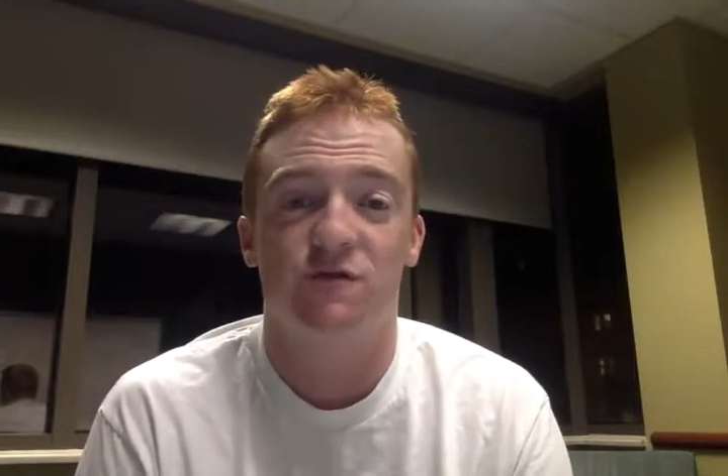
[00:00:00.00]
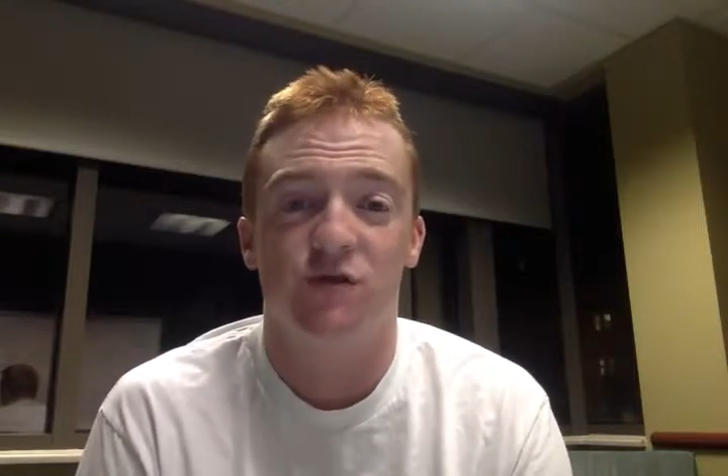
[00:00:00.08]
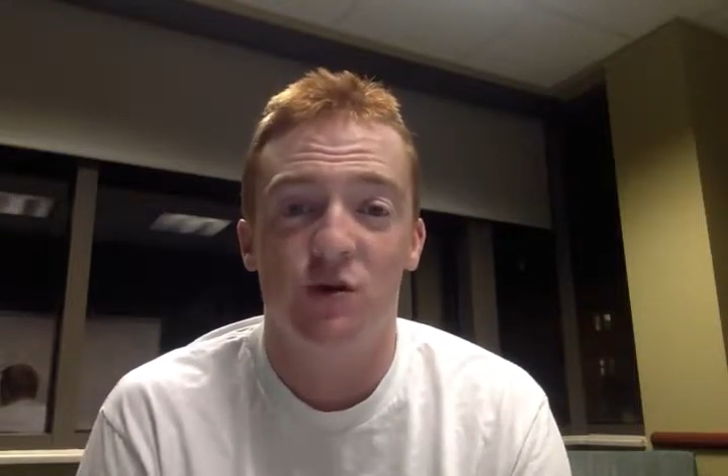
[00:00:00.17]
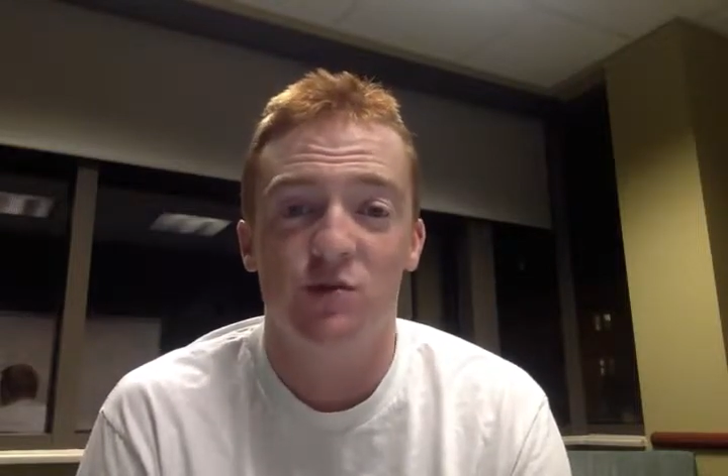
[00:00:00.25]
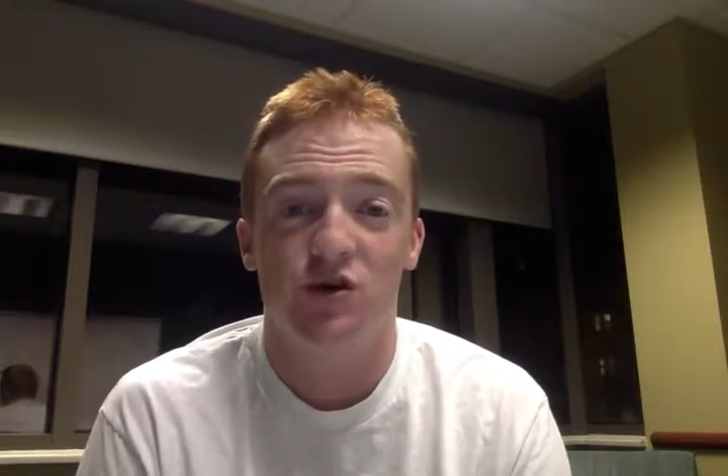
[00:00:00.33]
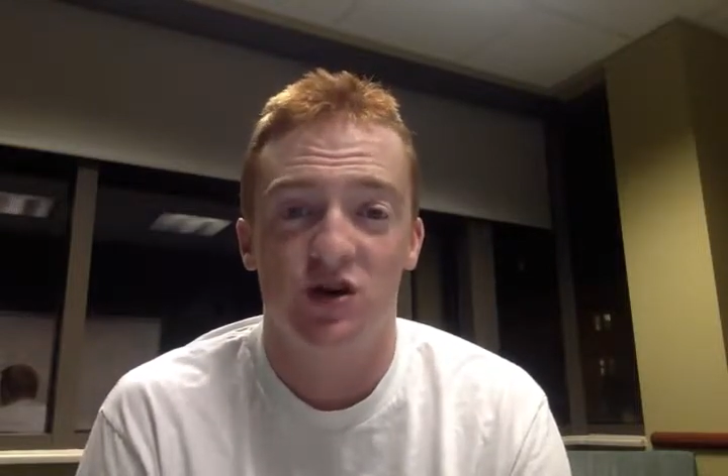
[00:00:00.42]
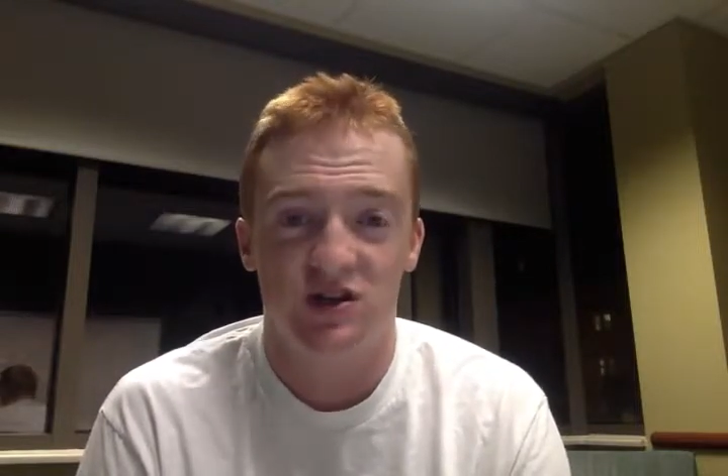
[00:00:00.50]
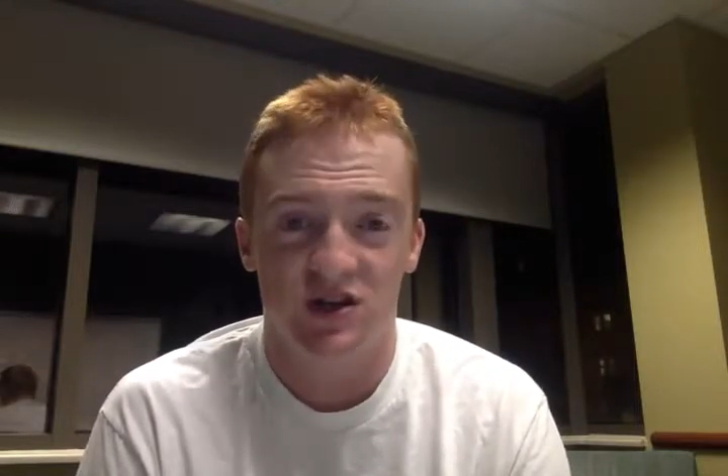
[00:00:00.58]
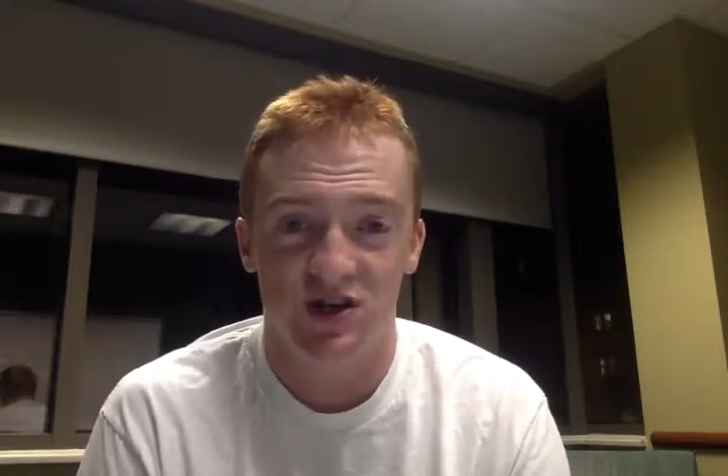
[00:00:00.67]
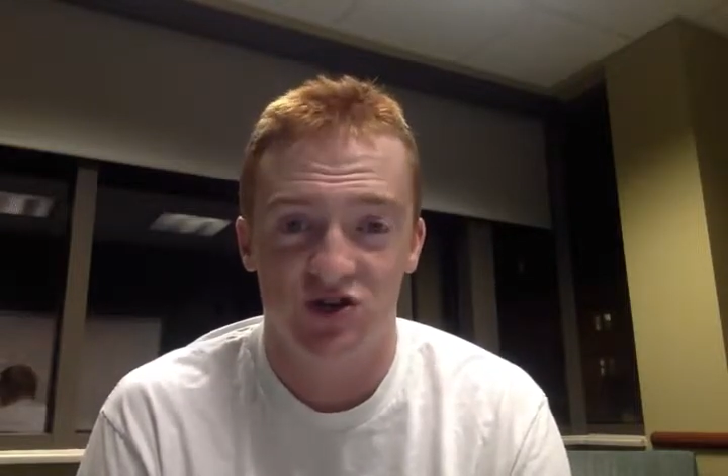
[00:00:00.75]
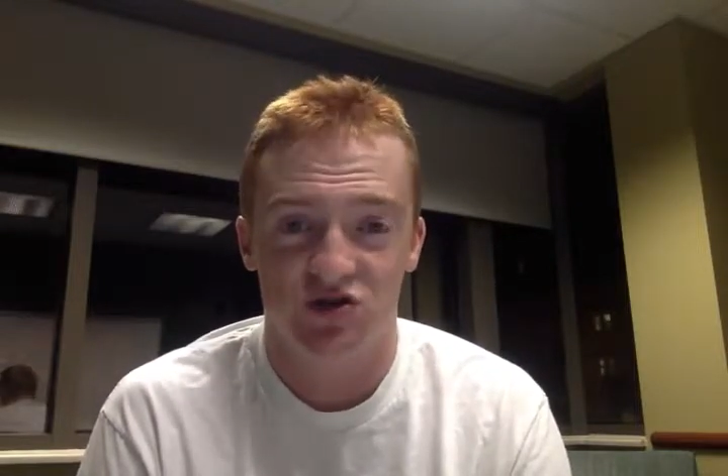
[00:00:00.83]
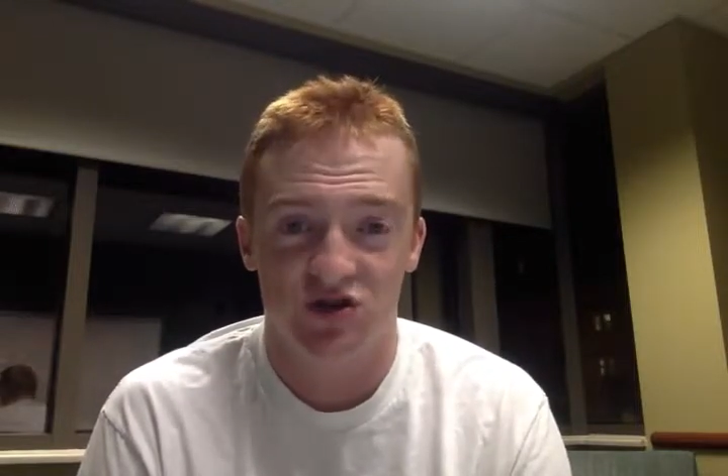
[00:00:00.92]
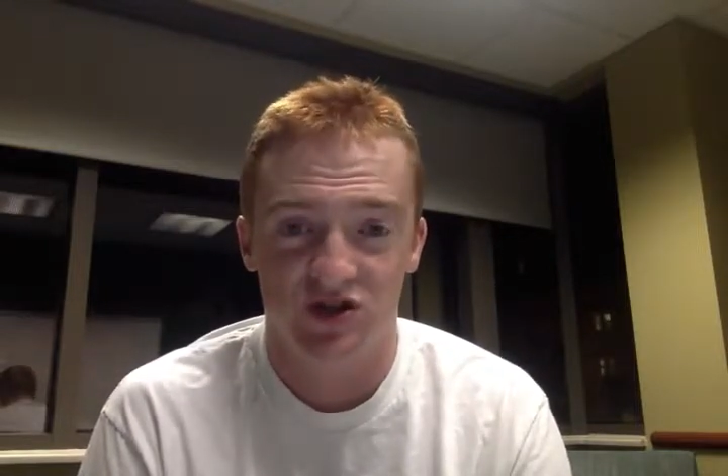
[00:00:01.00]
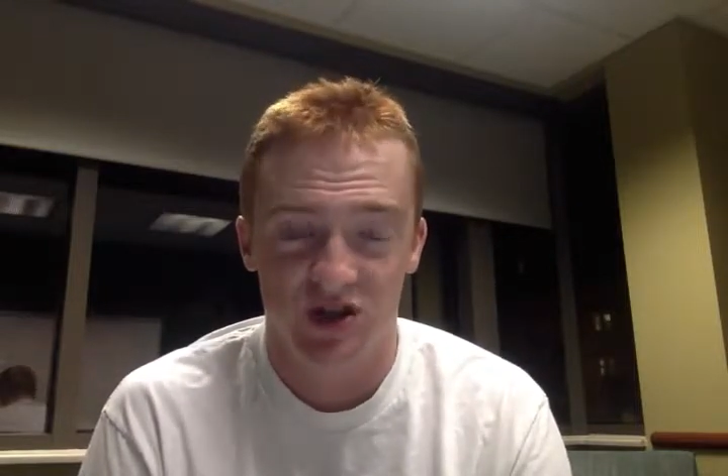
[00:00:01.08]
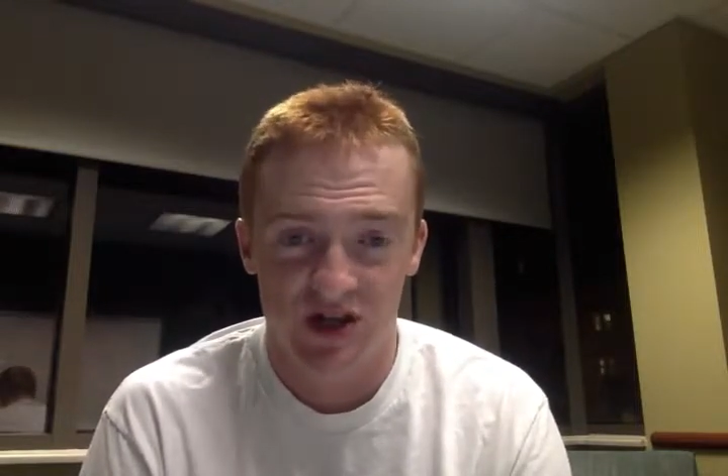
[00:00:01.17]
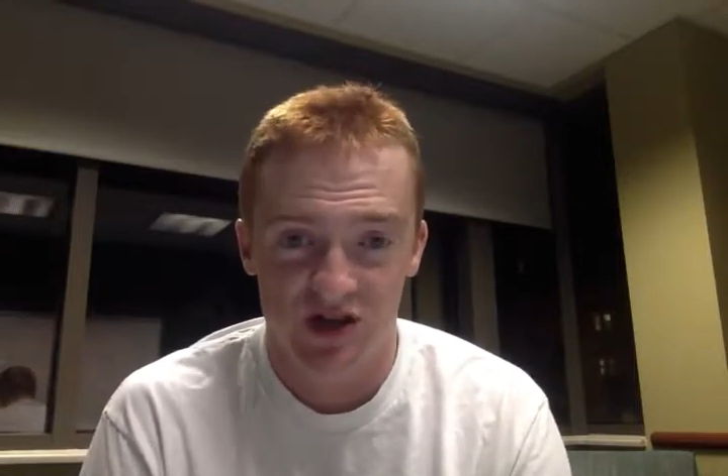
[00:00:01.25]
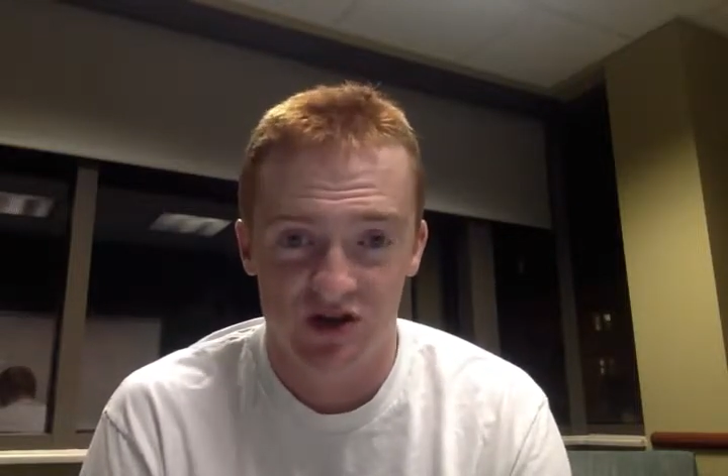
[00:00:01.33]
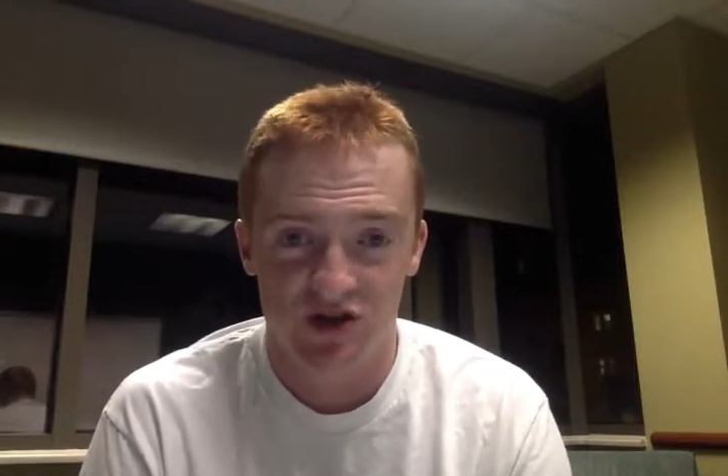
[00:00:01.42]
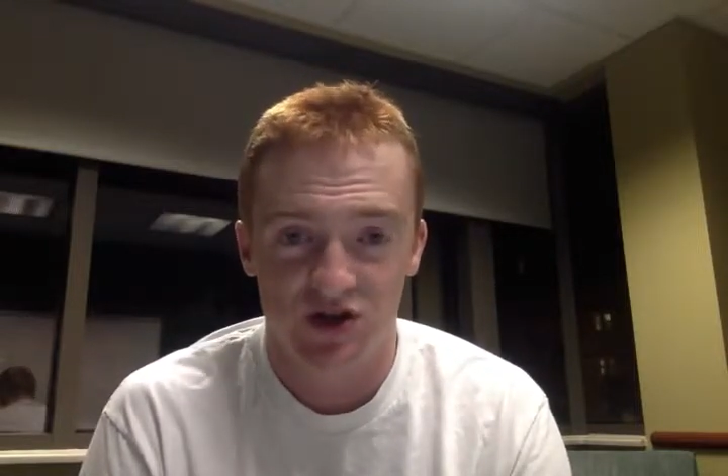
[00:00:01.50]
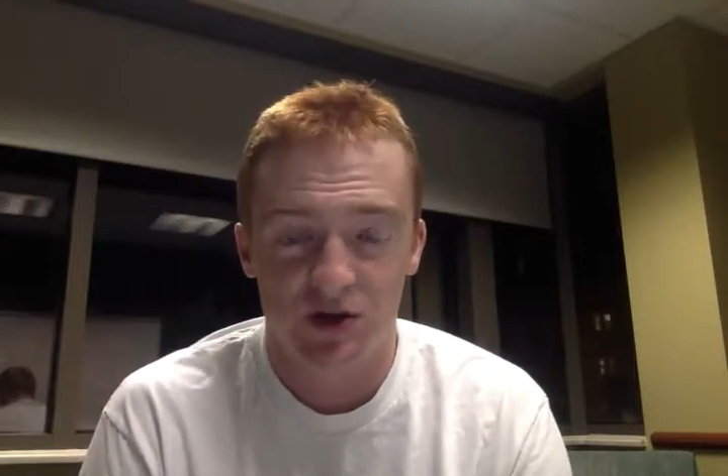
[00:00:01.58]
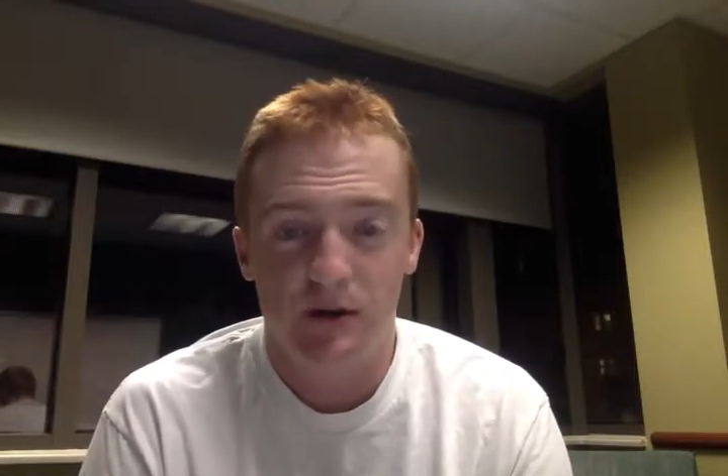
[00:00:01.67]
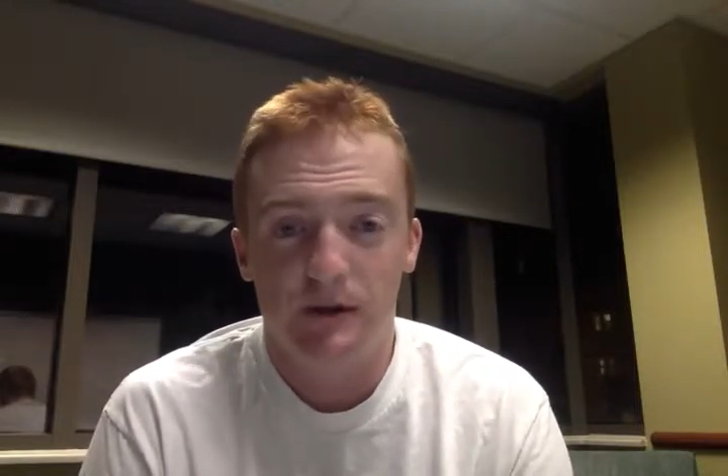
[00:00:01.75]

from the Los Angeles Lakers.